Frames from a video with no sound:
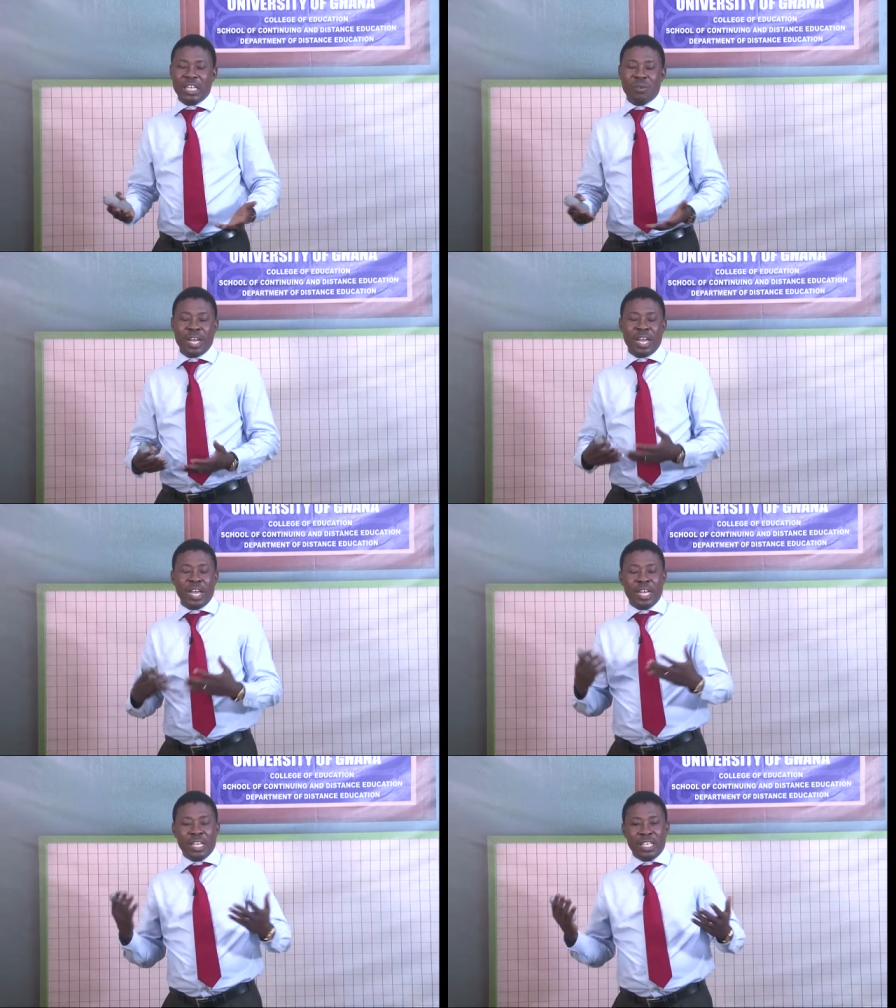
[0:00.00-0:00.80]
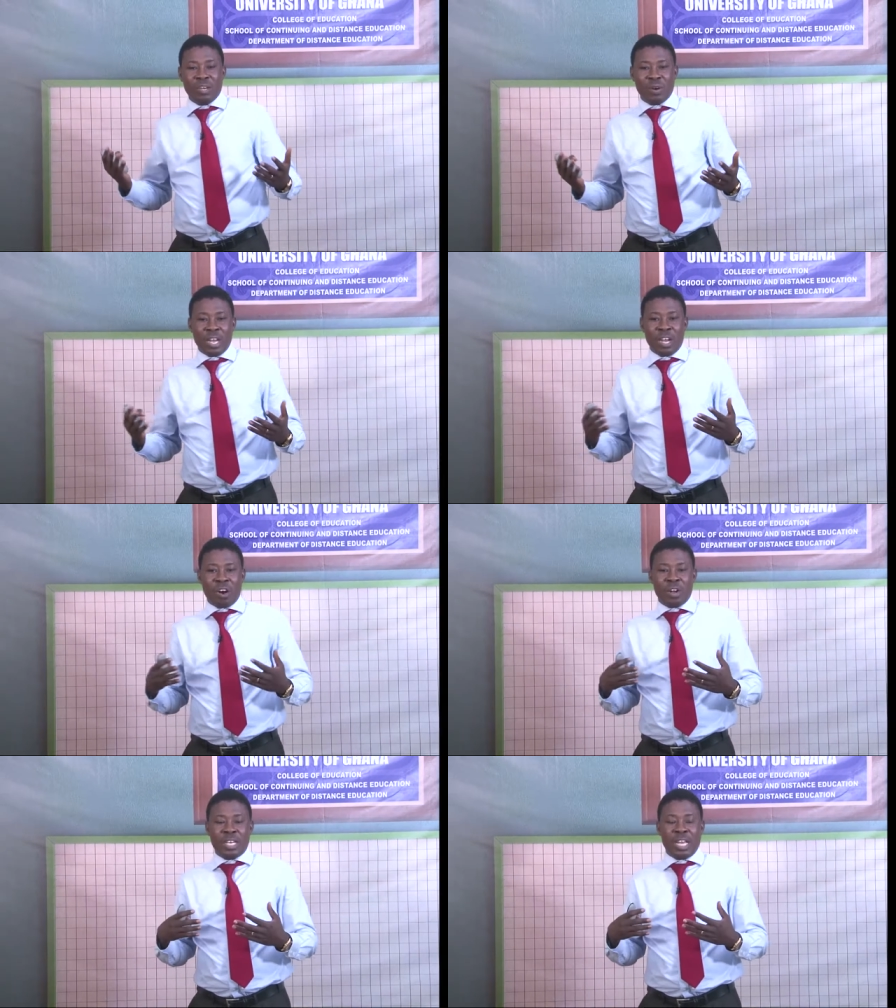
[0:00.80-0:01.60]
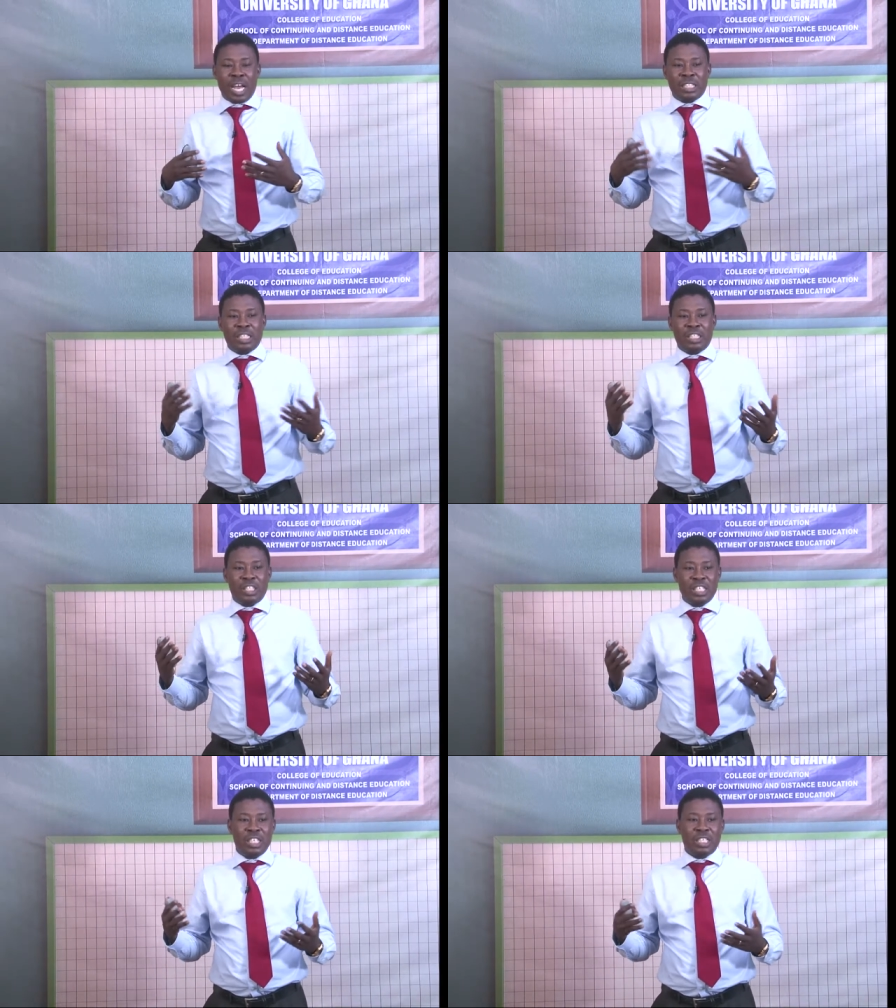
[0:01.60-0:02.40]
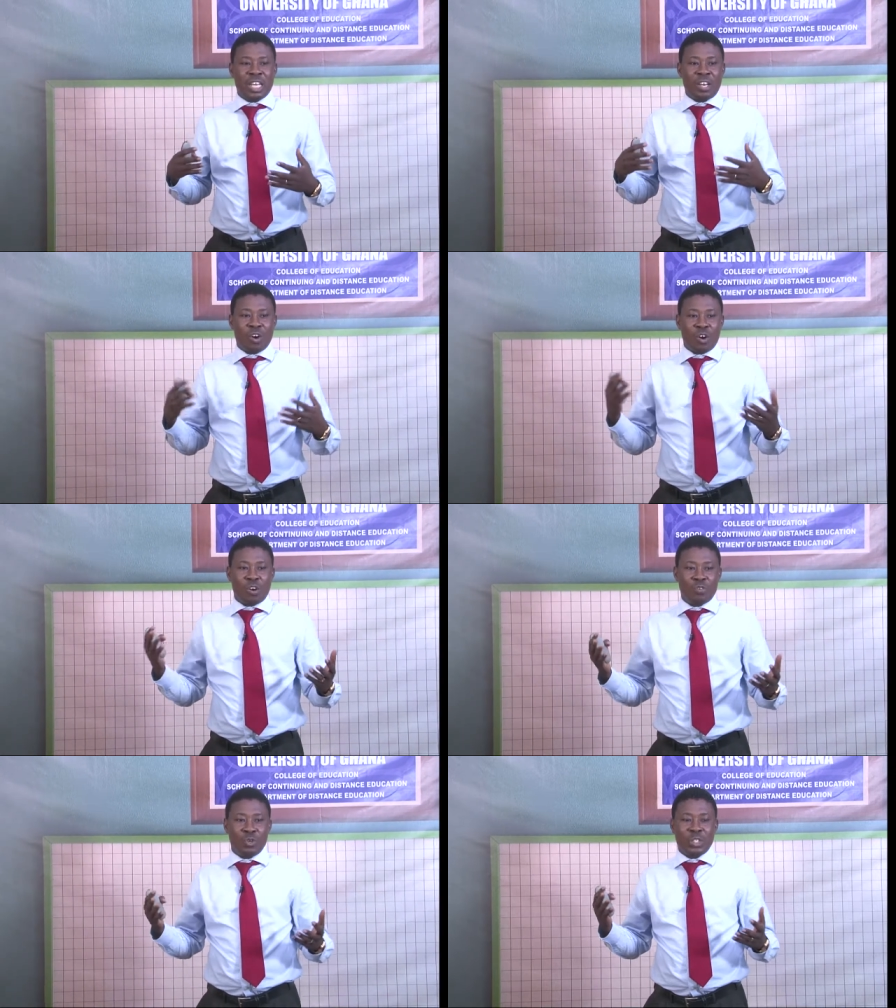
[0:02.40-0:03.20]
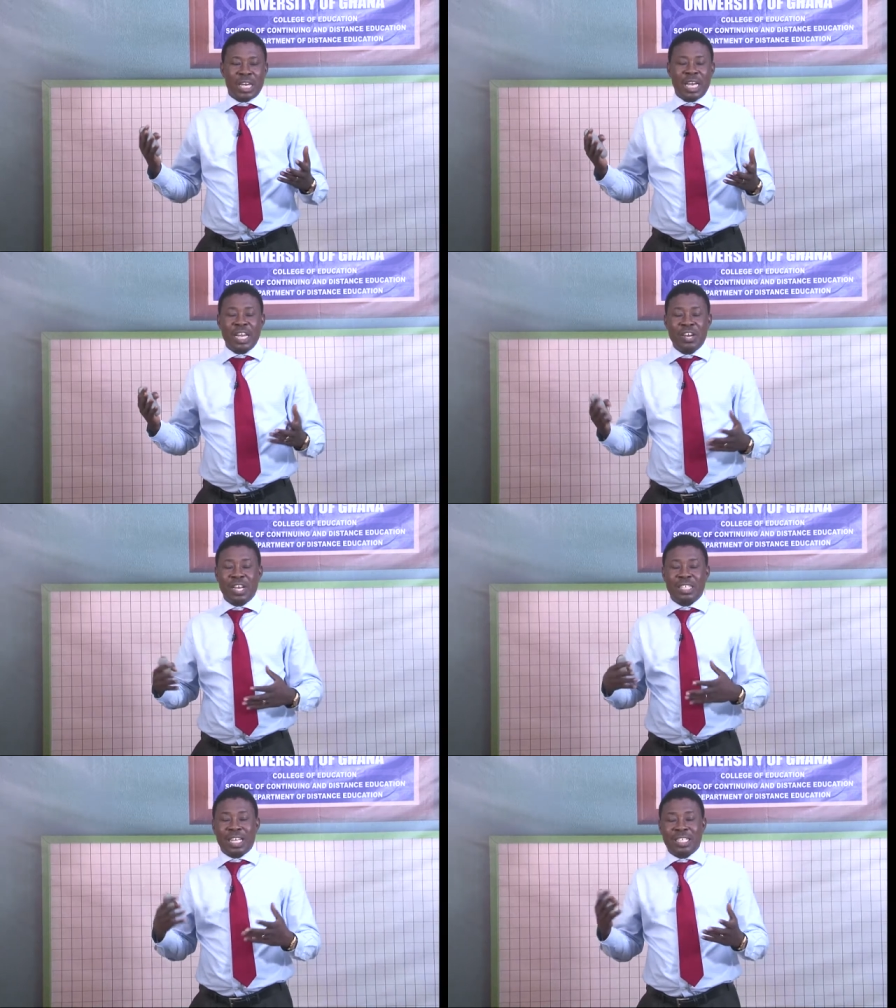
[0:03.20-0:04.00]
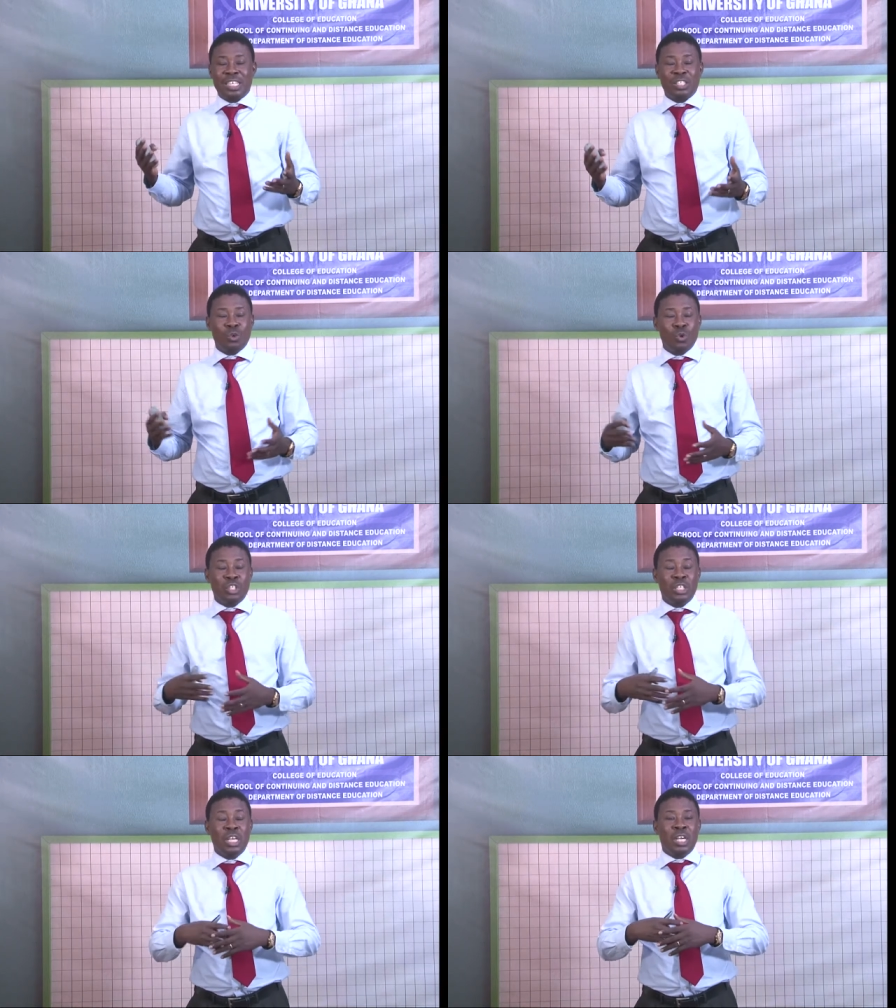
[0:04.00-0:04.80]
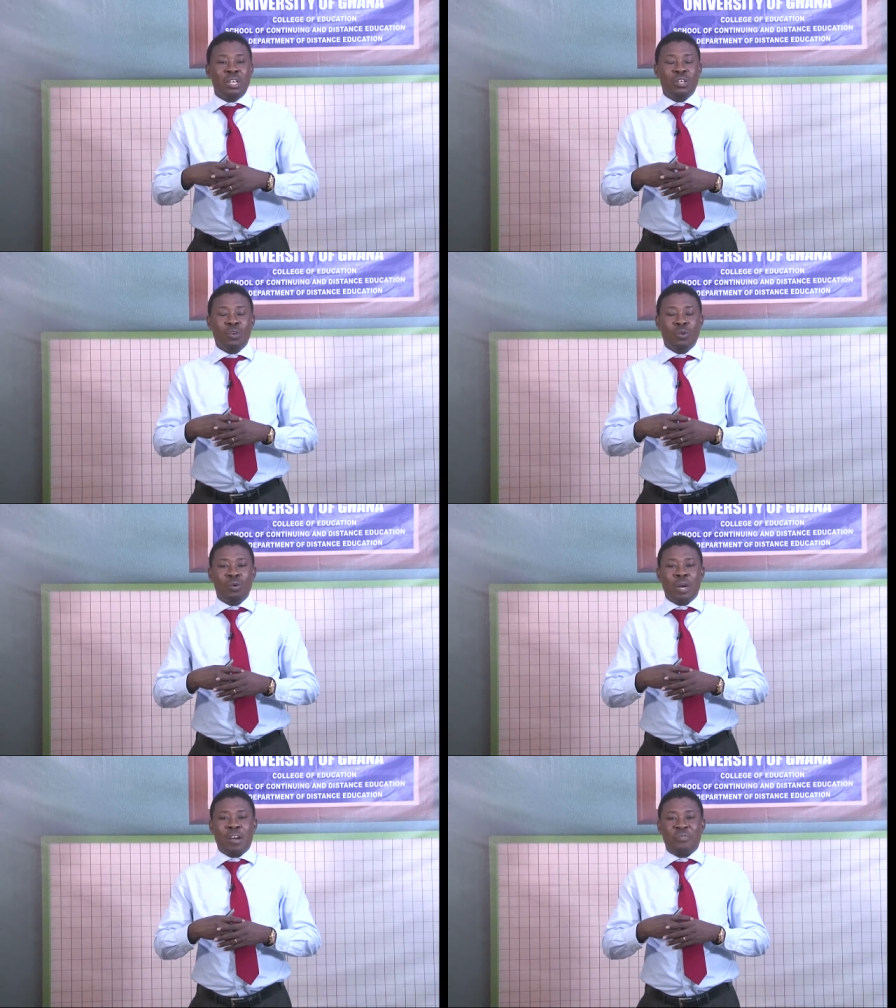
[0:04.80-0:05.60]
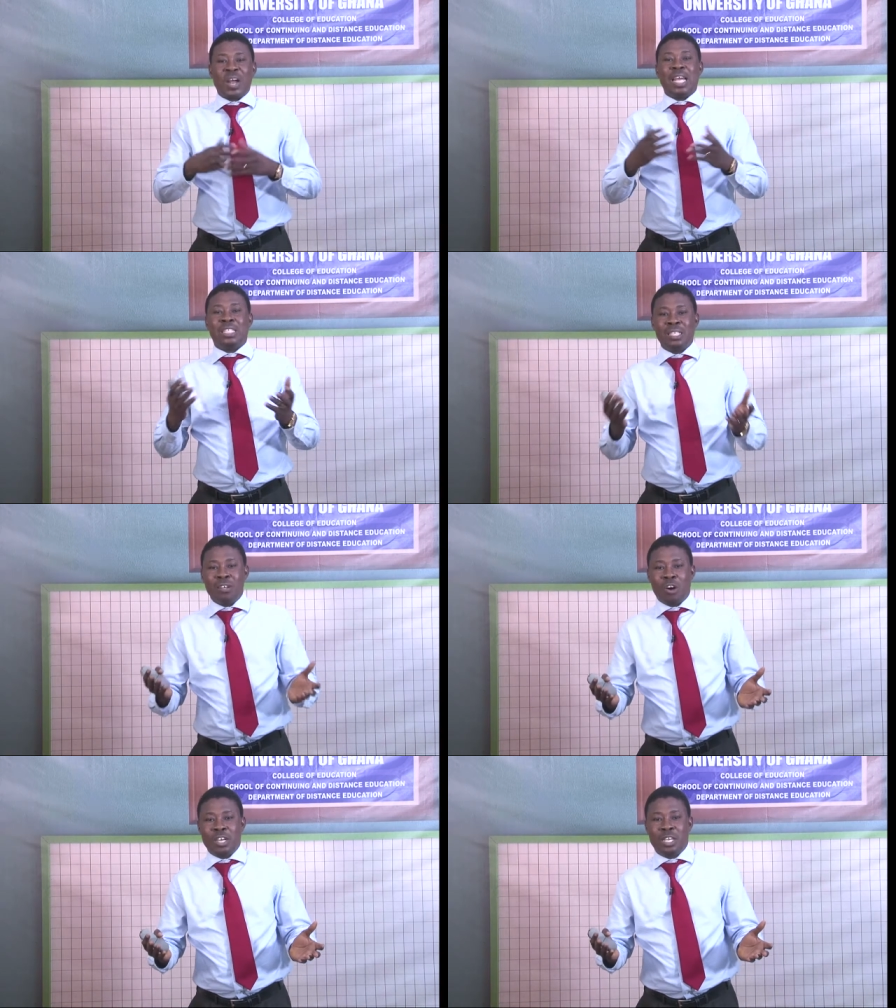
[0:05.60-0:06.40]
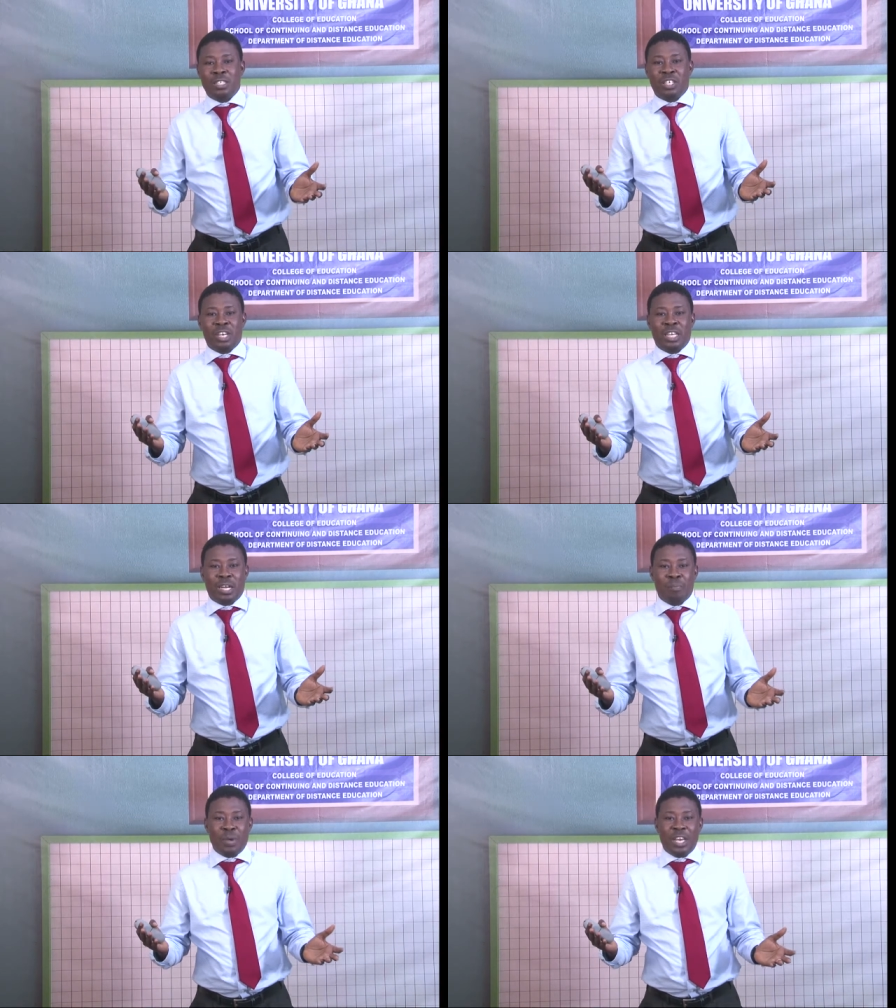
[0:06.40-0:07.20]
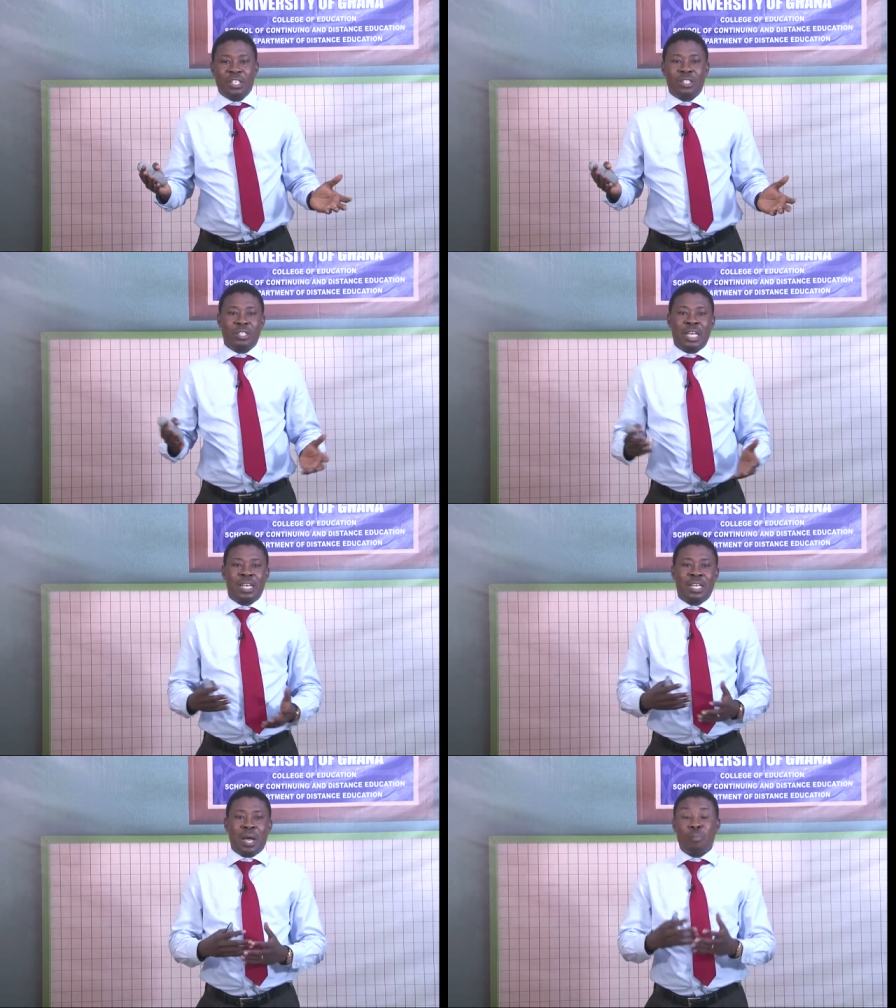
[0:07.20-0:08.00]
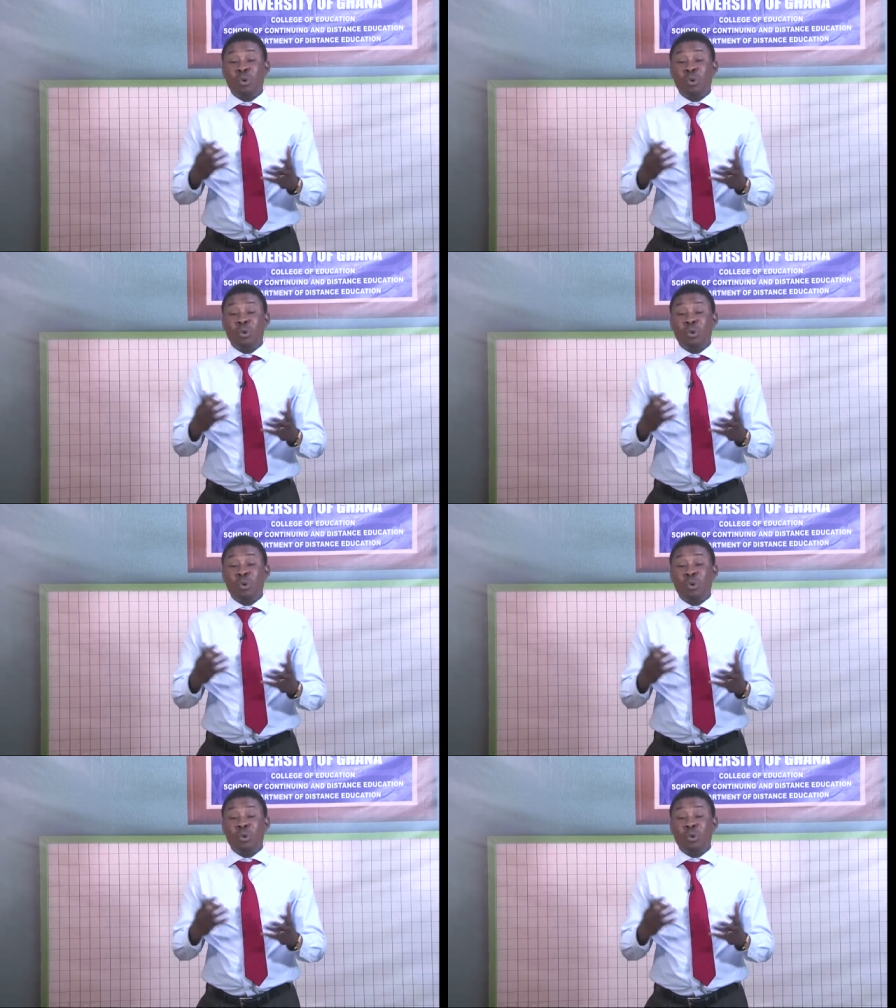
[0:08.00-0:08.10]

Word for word: they were they were on the Arctic seas and all of those other areas, the Atlantic Ocean you know, uh, fighting oil drilling companies that they are